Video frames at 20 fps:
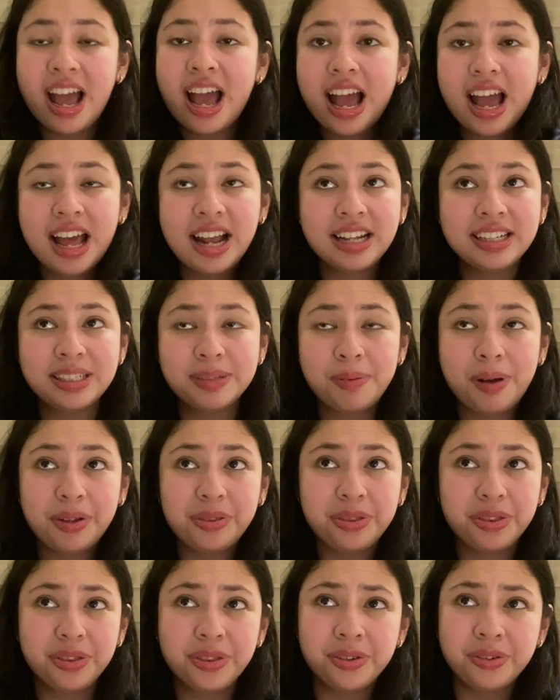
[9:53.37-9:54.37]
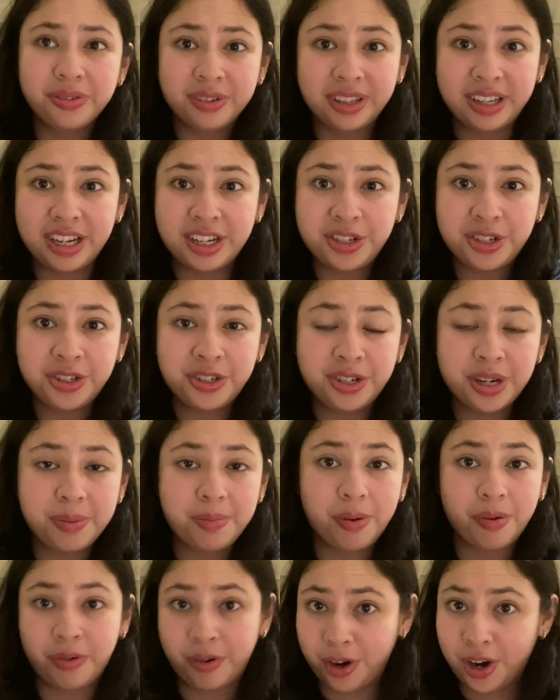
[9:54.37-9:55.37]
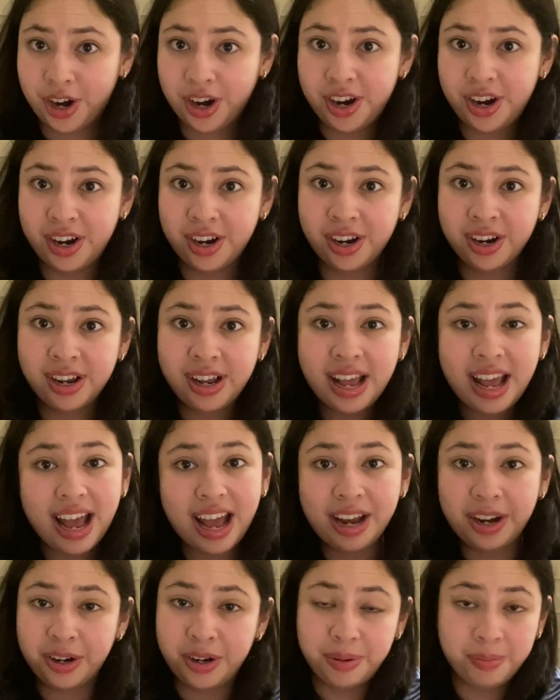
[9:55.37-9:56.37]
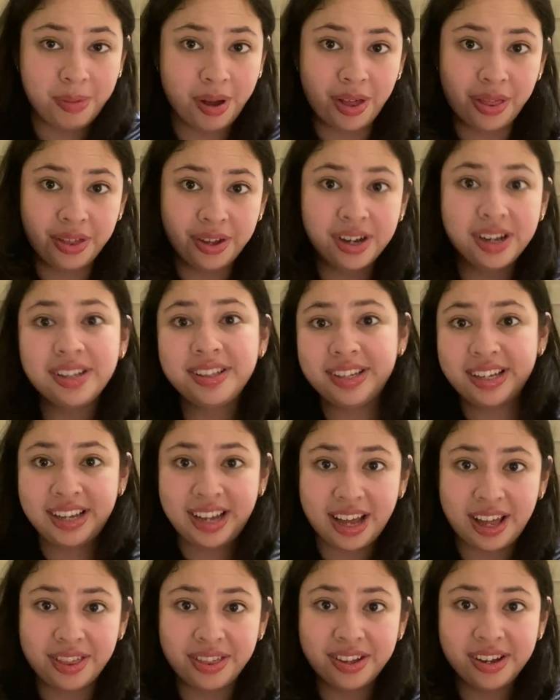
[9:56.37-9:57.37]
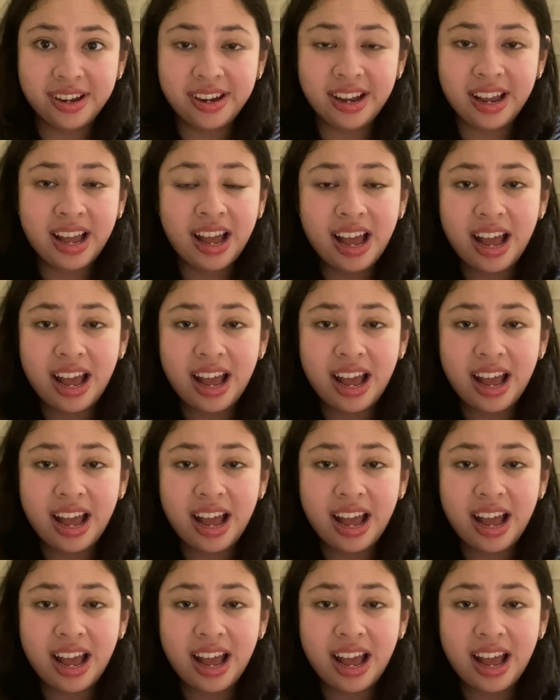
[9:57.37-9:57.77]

and it's about the relationship of her and her mother together,